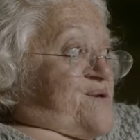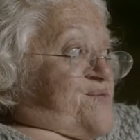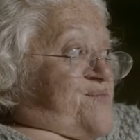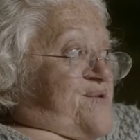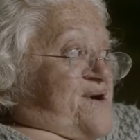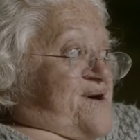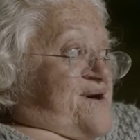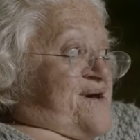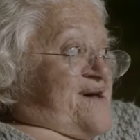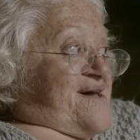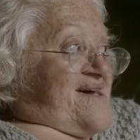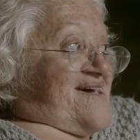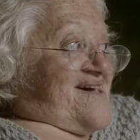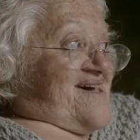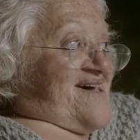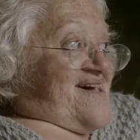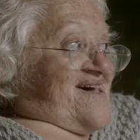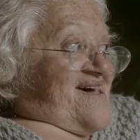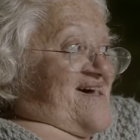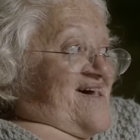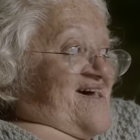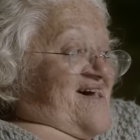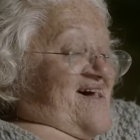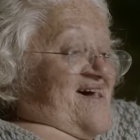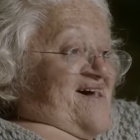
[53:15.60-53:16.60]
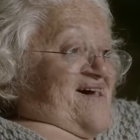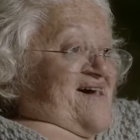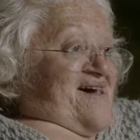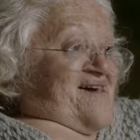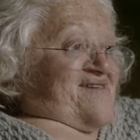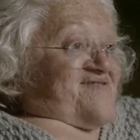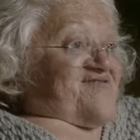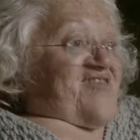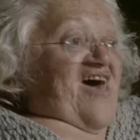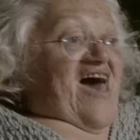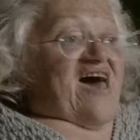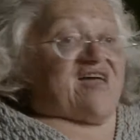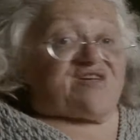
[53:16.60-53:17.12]
that were
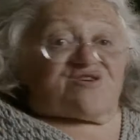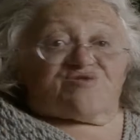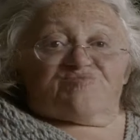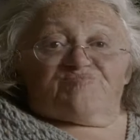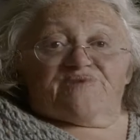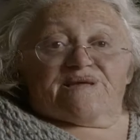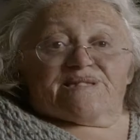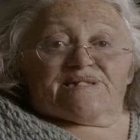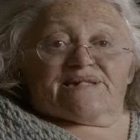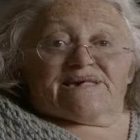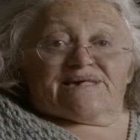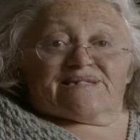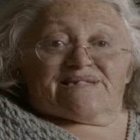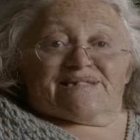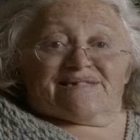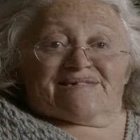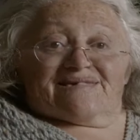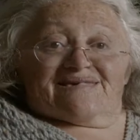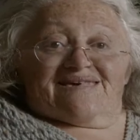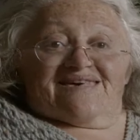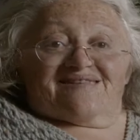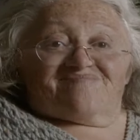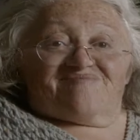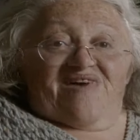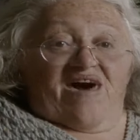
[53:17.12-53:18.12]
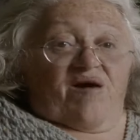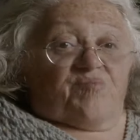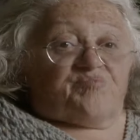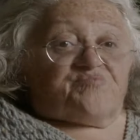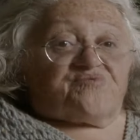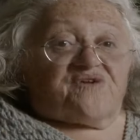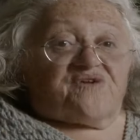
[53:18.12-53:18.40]
that committed and that